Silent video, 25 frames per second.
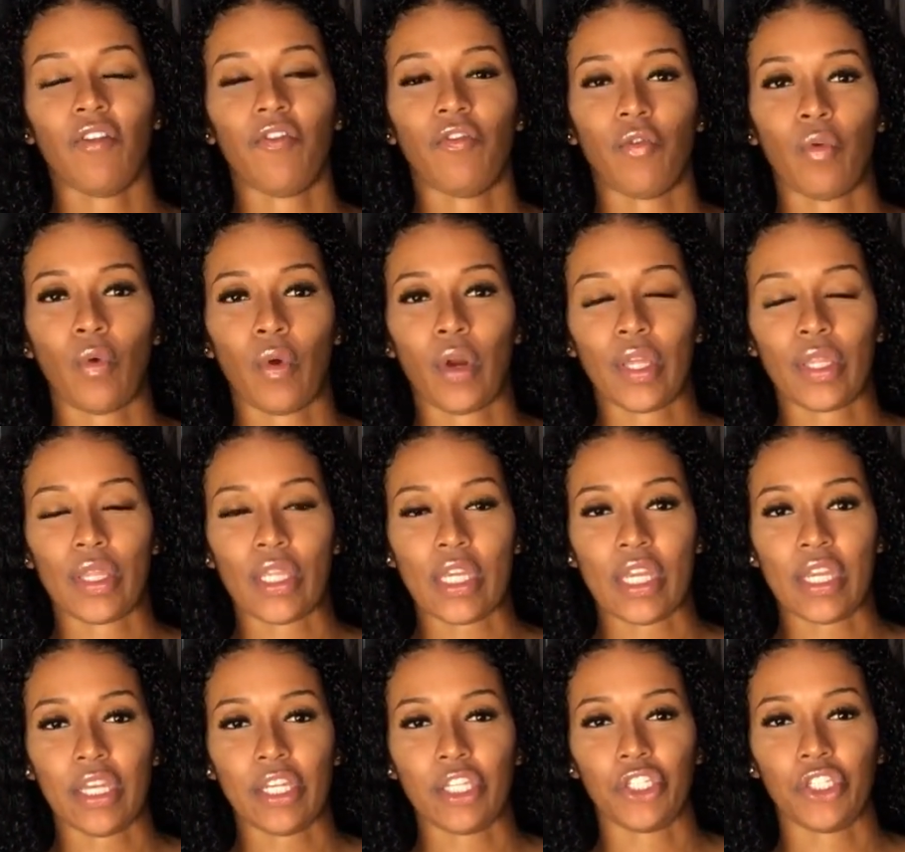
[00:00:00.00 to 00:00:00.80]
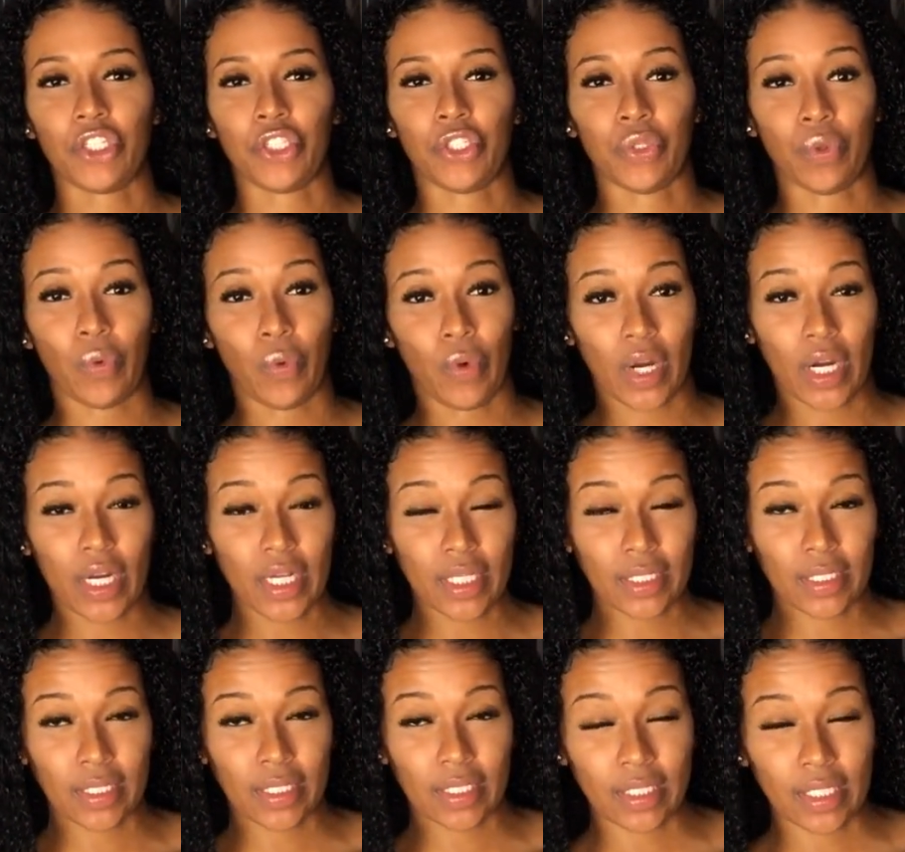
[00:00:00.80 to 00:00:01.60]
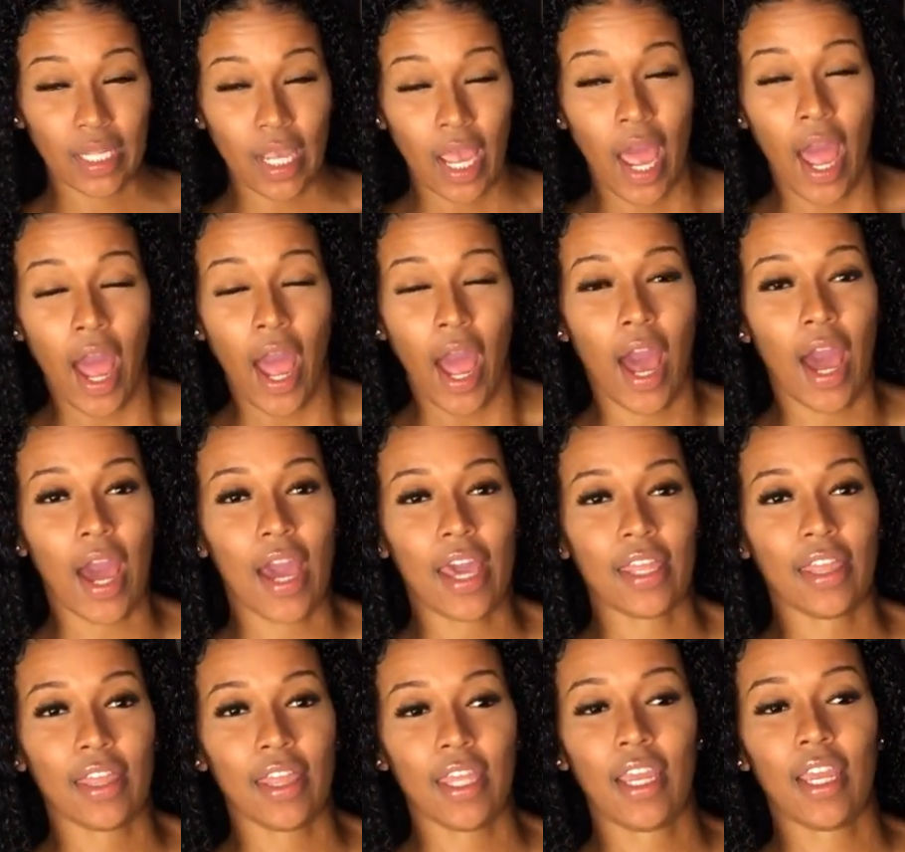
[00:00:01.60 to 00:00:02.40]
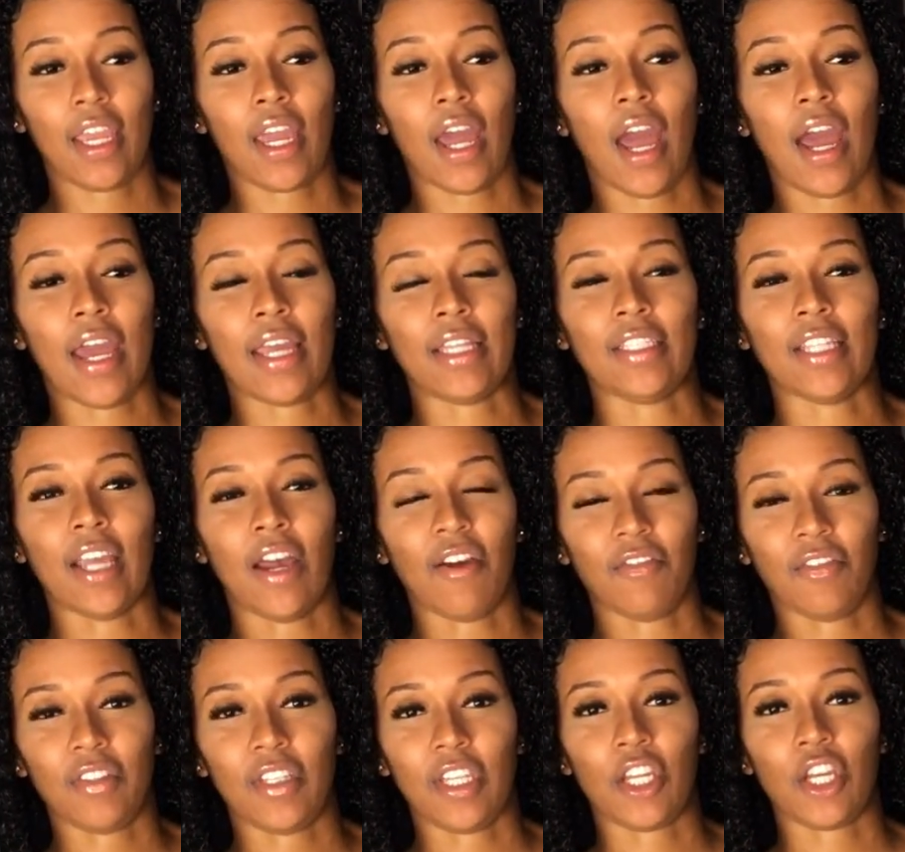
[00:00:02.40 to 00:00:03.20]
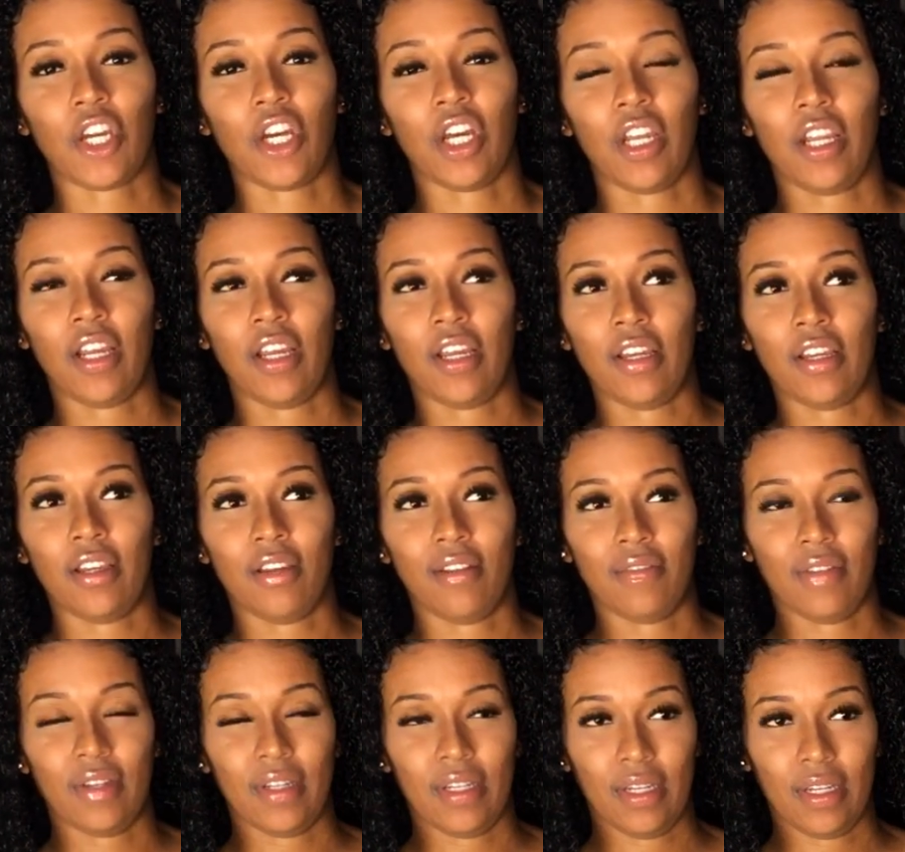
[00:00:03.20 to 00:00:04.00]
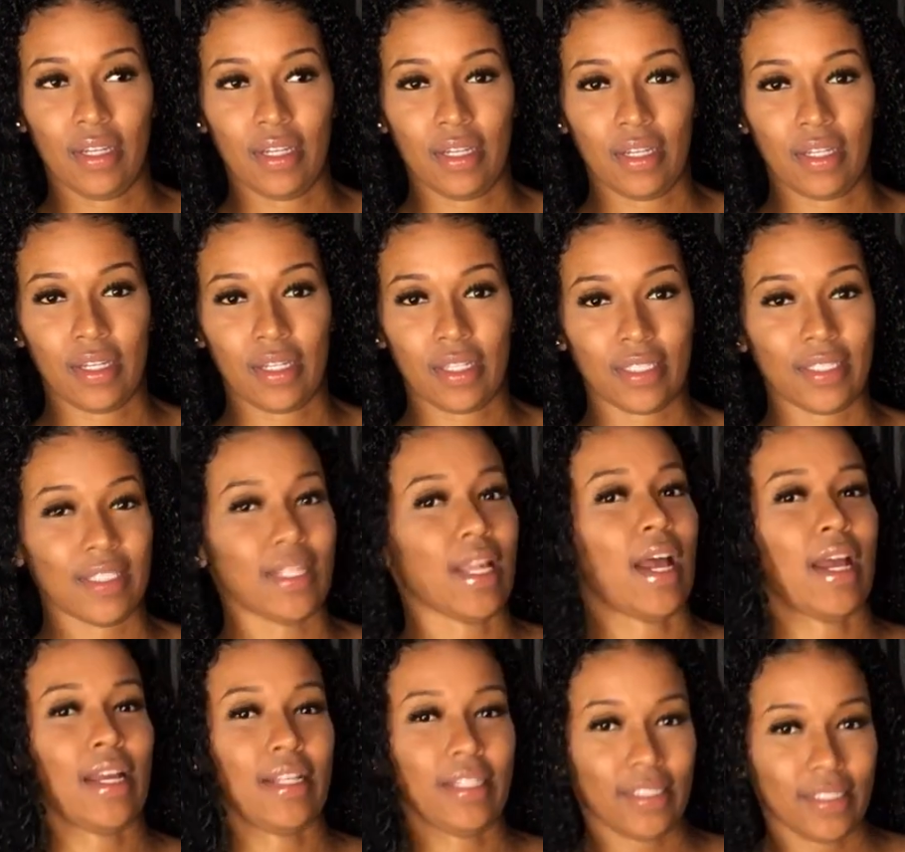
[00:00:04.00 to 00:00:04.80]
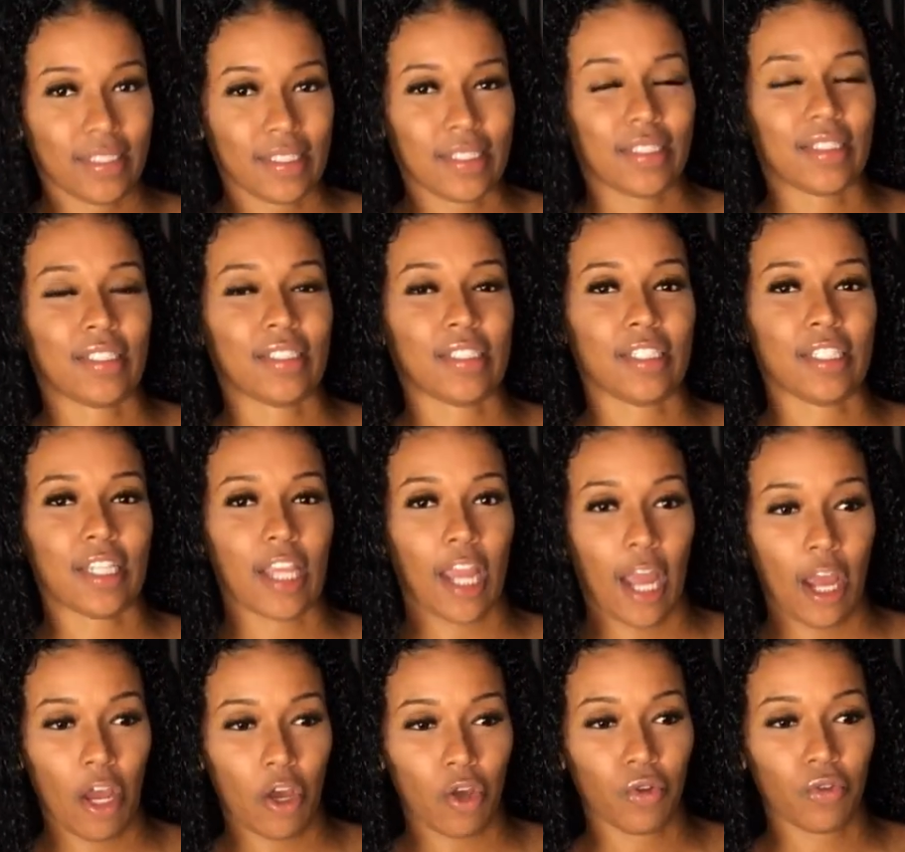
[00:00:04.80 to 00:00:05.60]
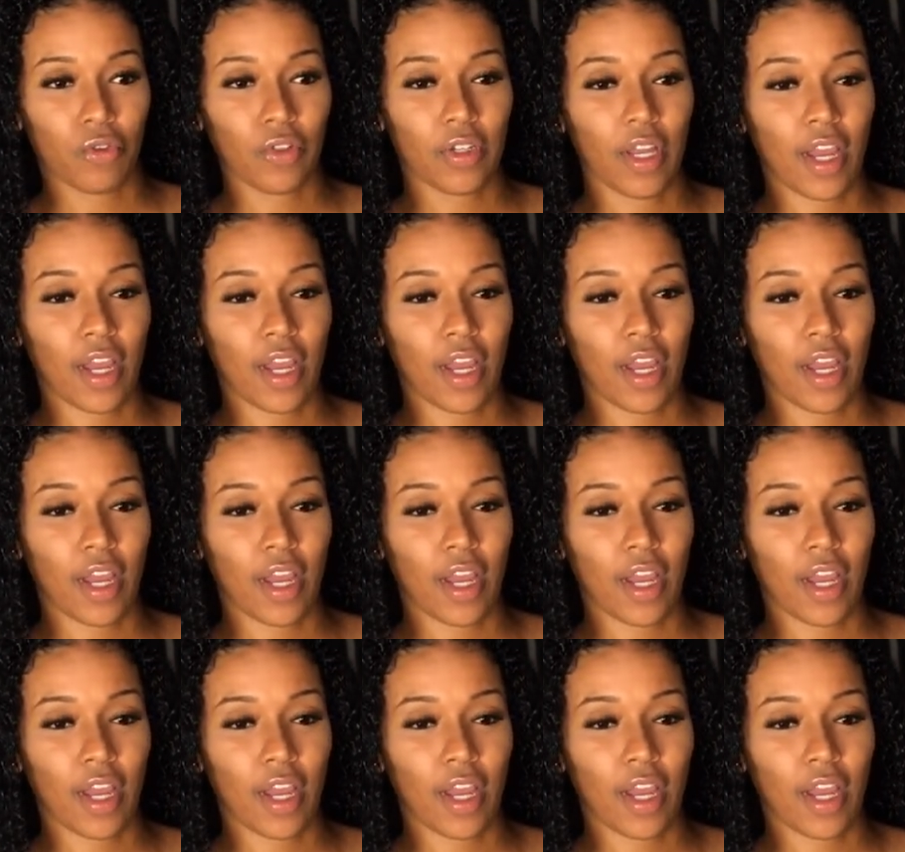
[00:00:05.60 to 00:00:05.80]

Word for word: For the shorts, I think I definitely could have sized down.